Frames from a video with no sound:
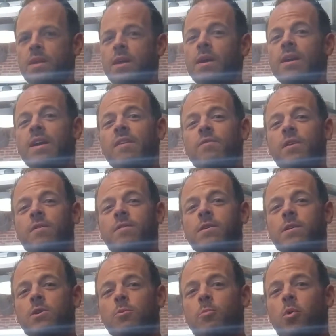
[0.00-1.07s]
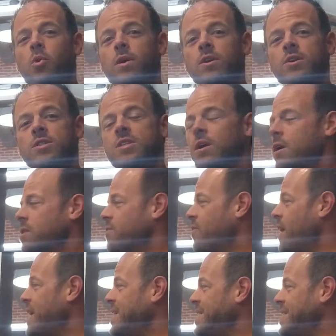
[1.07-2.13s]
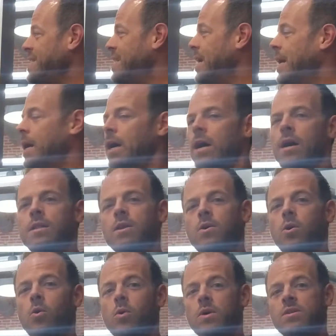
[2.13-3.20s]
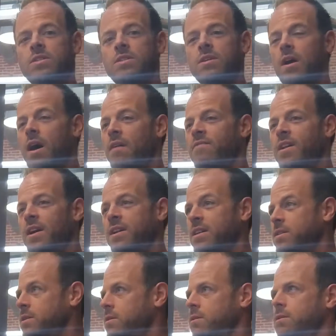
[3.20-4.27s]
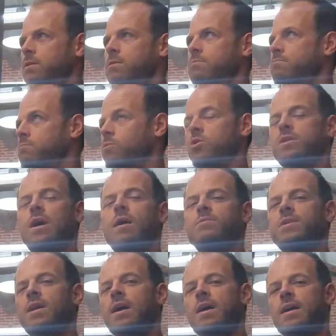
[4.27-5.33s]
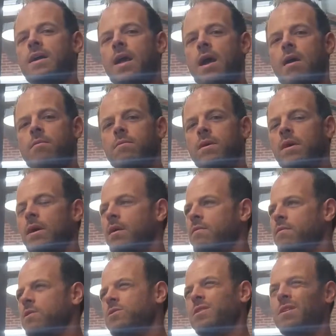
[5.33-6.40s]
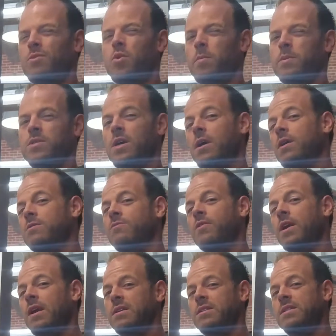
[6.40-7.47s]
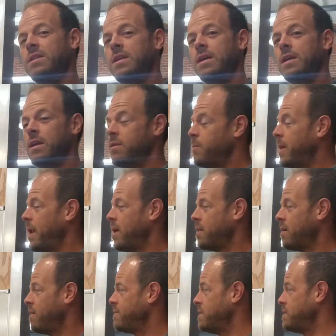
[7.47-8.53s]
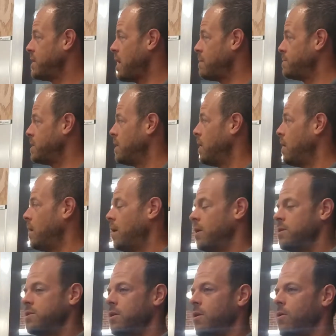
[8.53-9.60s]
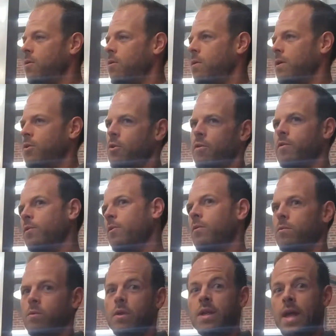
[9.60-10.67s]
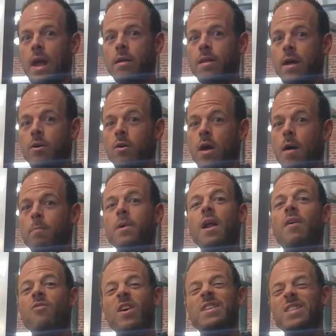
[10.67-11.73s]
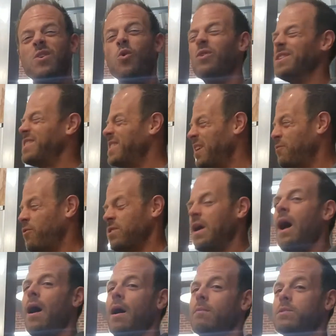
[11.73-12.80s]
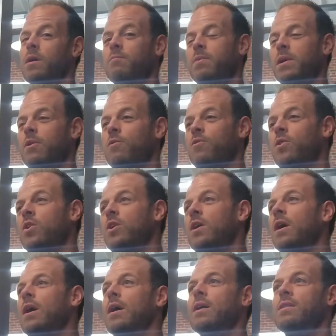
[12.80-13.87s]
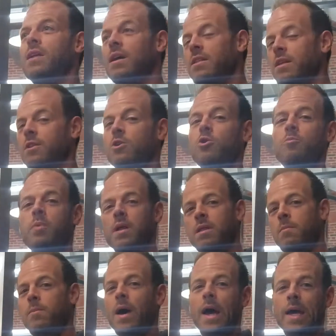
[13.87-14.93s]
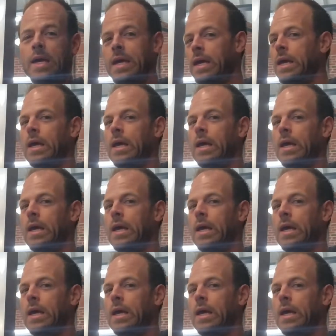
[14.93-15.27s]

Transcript: Going to give you a few little pointers on the race, on the course. I've done it more times than I can count. Also done Corporate Challenge for Kansas City, and it's been out there a few times. So I don't know if you want to really count that or not, but I've raced the course several times. I've been over, done the loop on the bike.